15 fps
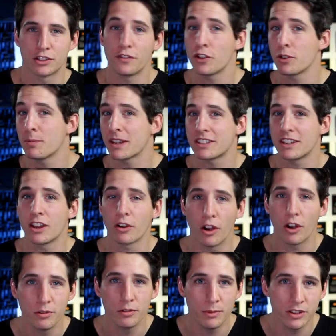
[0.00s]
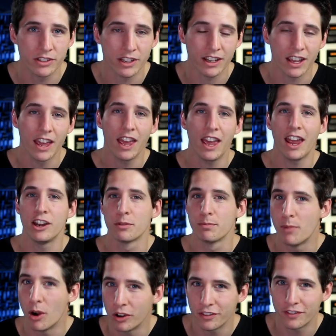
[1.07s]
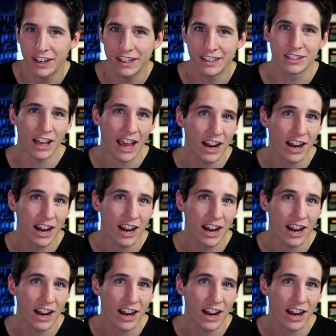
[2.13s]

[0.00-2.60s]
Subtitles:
And so if you're mixing your own music and you're motivated